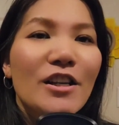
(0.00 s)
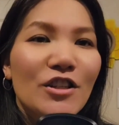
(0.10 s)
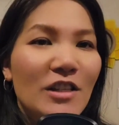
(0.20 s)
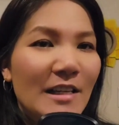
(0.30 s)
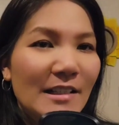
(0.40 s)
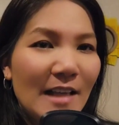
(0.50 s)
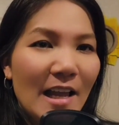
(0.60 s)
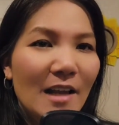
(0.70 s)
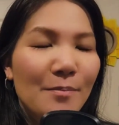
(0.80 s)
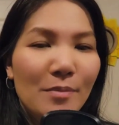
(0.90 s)
She's
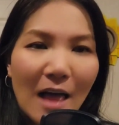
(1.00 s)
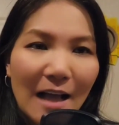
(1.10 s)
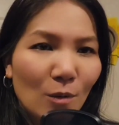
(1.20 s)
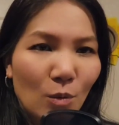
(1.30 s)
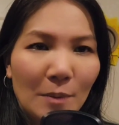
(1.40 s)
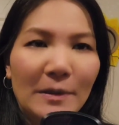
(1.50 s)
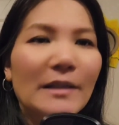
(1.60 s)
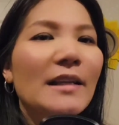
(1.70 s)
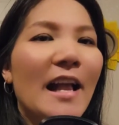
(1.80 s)
a black woman,